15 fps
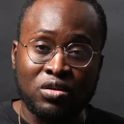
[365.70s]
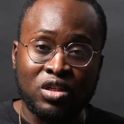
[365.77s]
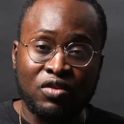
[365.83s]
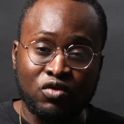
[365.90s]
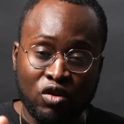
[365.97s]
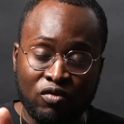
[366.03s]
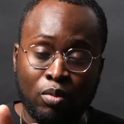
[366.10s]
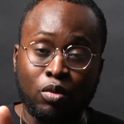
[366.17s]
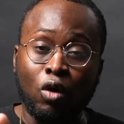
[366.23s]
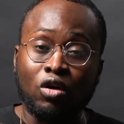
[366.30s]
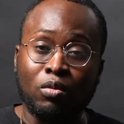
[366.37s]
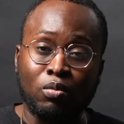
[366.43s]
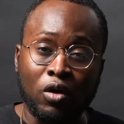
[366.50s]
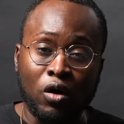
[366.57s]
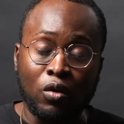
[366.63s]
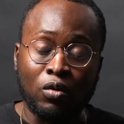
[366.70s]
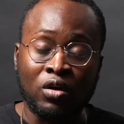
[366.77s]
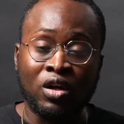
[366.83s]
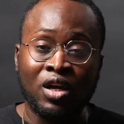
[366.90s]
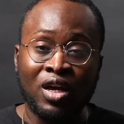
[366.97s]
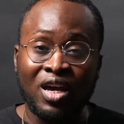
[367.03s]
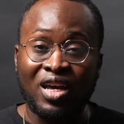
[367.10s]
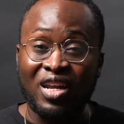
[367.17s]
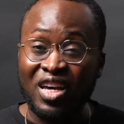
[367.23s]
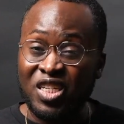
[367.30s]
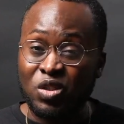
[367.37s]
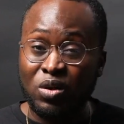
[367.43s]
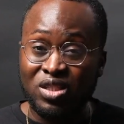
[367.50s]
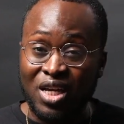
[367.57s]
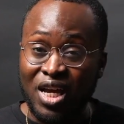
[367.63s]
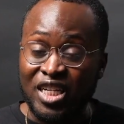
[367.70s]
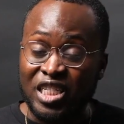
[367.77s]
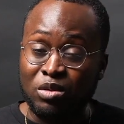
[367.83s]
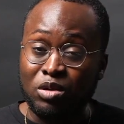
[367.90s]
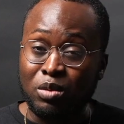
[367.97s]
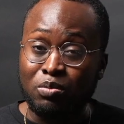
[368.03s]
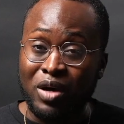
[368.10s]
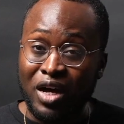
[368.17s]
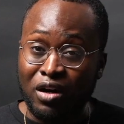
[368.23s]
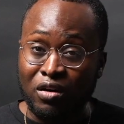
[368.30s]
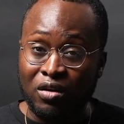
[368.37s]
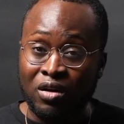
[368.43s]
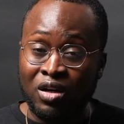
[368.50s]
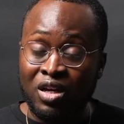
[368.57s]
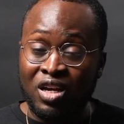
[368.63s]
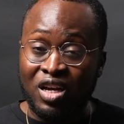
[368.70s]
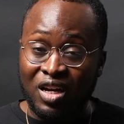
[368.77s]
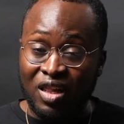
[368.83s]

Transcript: if you have a broken bone, an X-ray is actually gonna be better in a